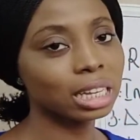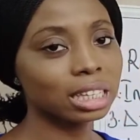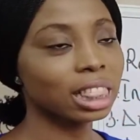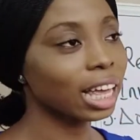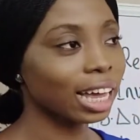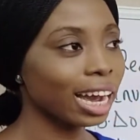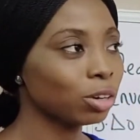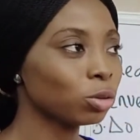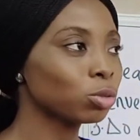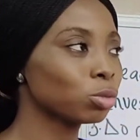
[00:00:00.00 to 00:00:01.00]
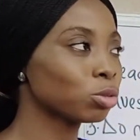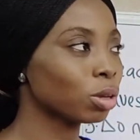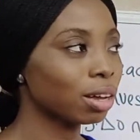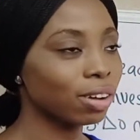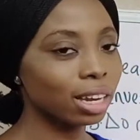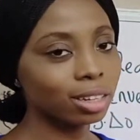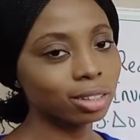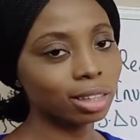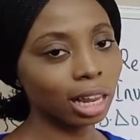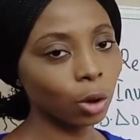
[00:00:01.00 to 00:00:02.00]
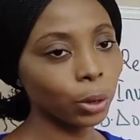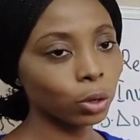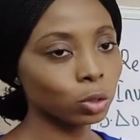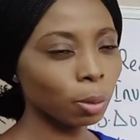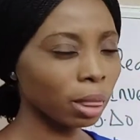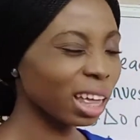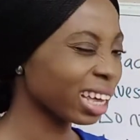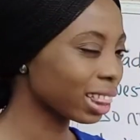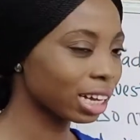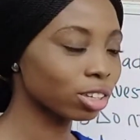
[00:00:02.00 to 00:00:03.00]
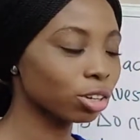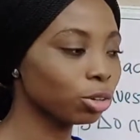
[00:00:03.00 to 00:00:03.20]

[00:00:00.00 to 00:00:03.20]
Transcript: It's like, I don't want to ever learn this language or something like that.